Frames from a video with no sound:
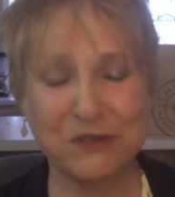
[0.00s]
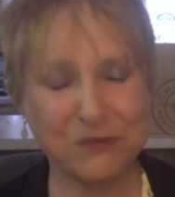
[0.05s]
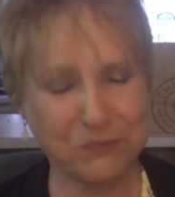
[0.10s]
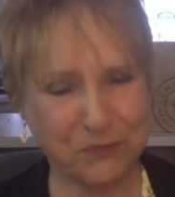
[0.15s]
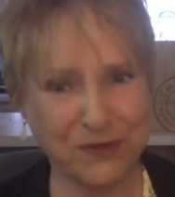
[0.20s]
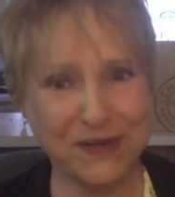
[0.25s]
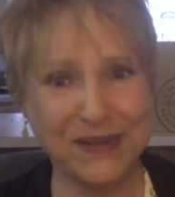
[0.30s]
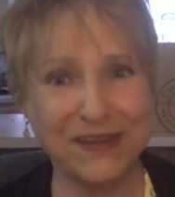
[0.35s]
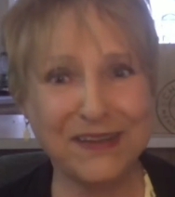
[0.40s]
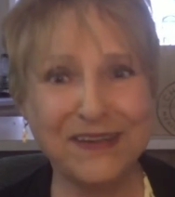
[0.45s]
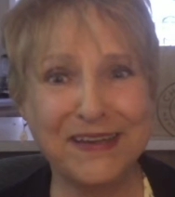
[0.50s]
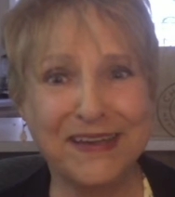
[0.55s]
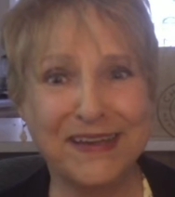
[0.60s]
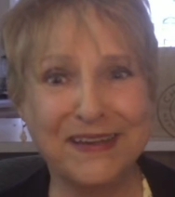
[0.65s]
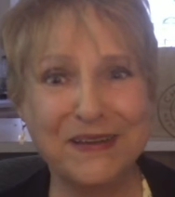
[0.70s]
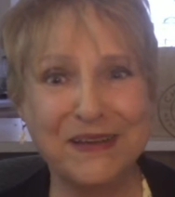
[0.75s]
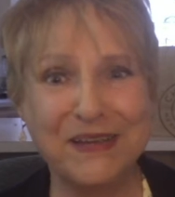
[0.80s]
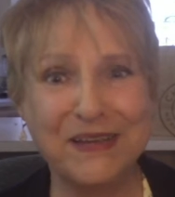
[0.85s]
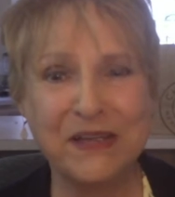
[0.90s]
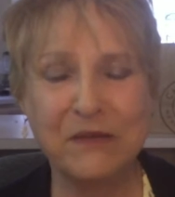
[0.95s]
It's pretty
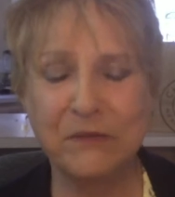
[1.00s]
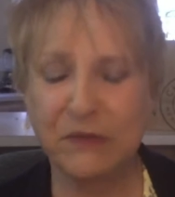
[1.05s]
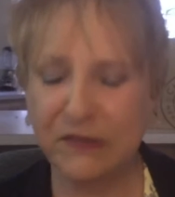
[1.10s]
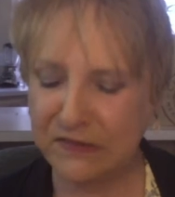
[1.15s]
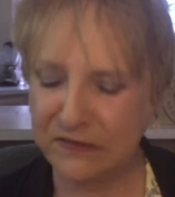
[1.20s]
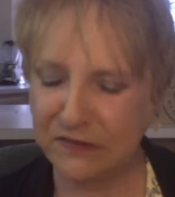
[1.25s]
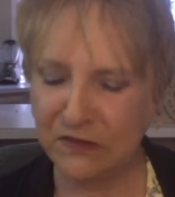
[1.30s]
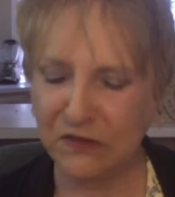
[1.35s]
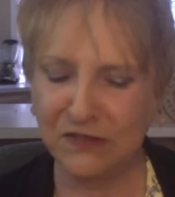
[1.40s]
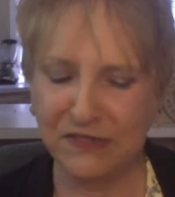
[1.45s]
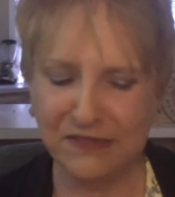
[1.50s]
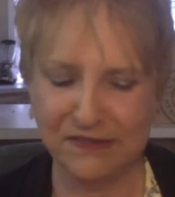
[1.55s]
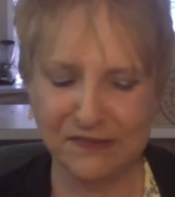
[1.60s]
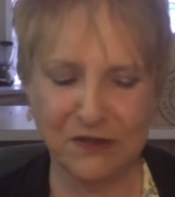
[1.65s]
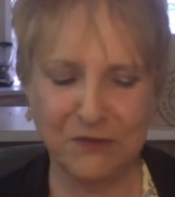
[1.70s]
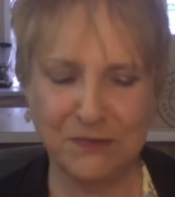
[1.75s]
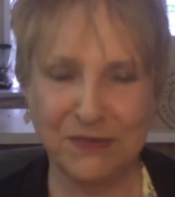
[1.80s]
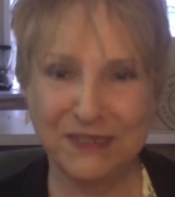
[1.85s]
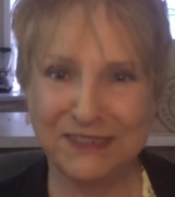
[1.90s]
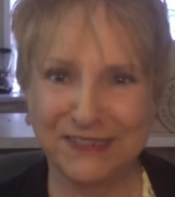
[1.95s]
good, but there's only
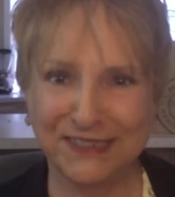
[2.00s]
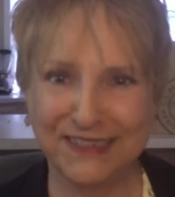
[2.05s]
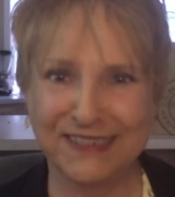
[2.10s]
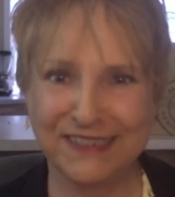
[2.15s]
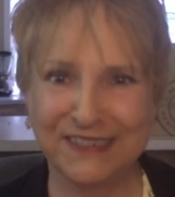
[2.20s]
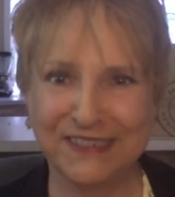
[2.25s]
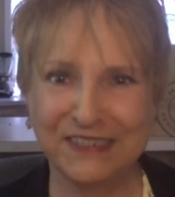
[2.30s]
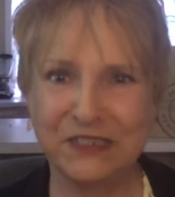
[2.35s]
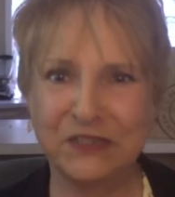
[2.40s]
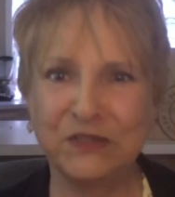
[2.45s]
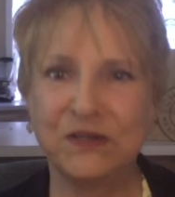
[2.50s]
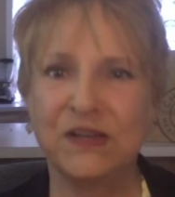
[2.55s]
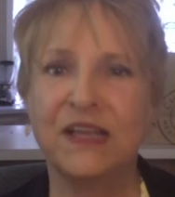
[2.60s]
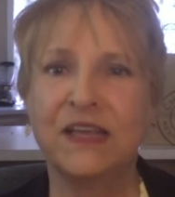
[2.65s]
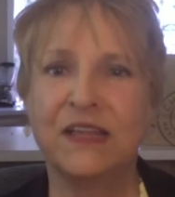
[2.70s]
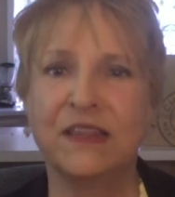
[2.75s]
so much it can do.